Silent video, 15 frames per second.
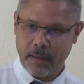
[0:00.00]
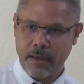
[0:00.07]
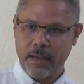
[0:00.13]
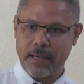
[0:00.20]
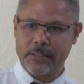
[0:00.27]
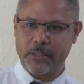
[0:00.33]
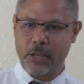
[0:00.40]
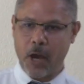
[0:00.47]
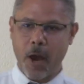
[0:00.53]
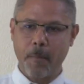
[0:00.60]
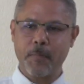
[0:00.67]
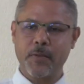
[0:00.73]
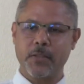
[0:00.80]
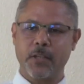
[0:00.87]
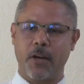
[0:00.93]
He's the
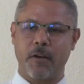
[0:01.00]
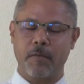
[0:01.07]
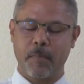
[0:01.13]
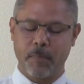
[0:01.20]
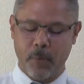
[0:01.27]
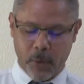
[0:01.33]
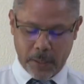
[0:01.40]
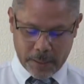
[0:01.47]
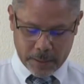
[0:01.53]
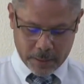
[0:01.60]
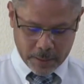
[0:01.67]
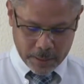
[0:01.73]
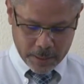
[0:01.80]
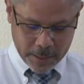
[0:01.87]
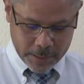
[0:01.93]
opposite of a bully.
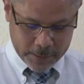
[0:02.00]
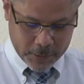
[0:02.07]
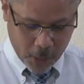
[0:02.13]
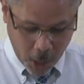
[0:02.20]
He's the